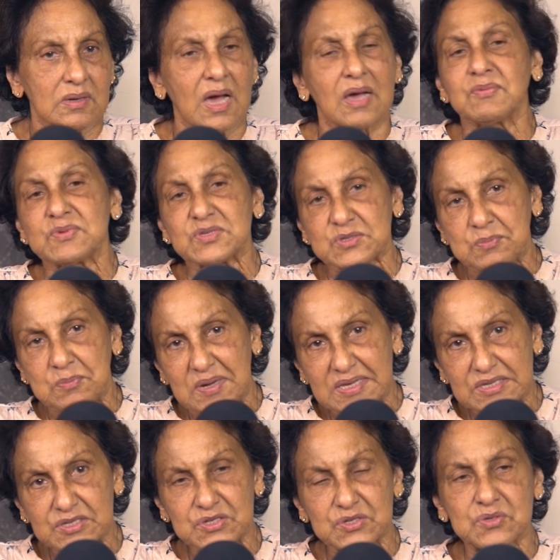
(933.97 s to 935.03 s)
I was
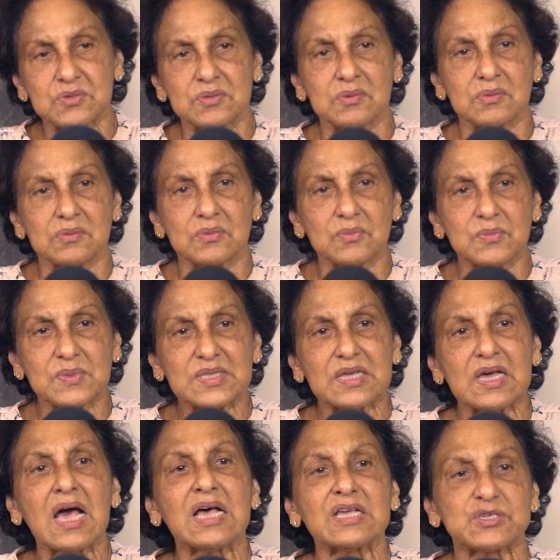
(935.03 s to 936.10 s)
blessed with a
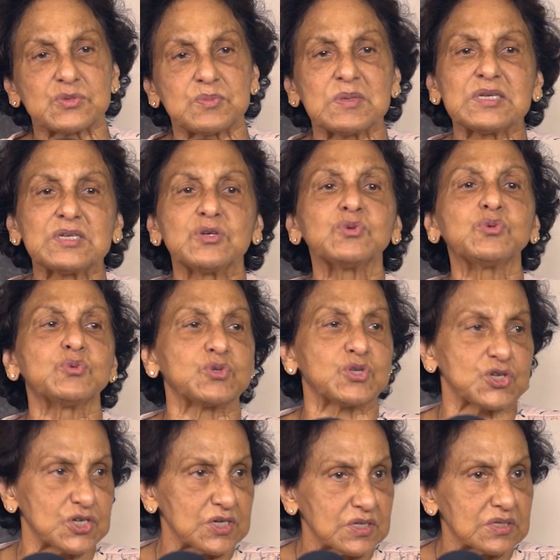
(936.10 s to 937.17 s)
husband who
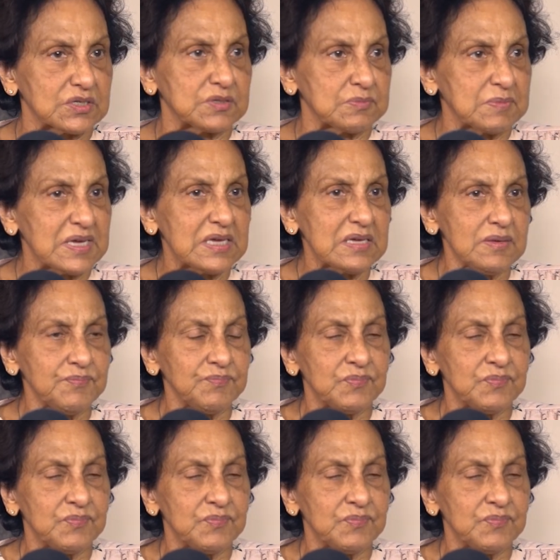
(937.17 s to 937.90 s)
cheered me.